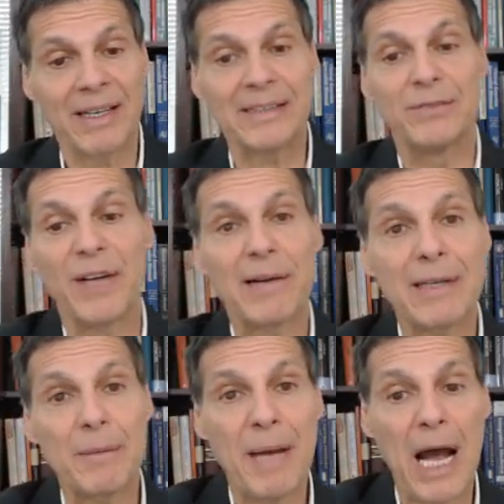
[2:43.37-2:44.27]
It's
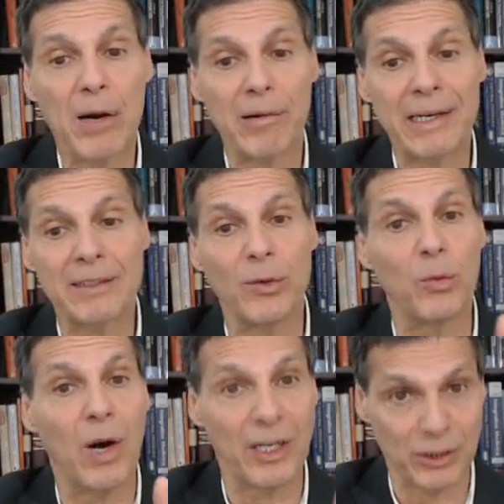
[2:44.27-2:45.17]
very empowering to
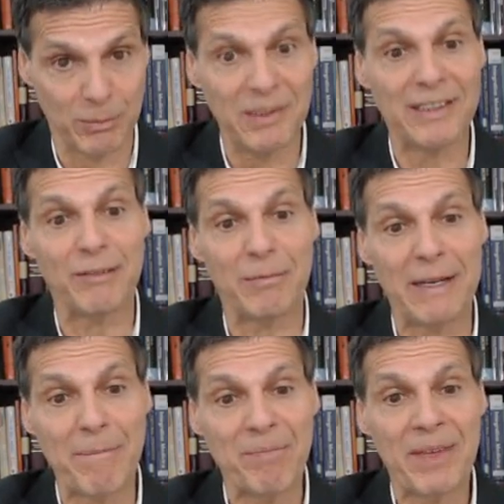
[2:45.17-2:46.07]
watch, believe me.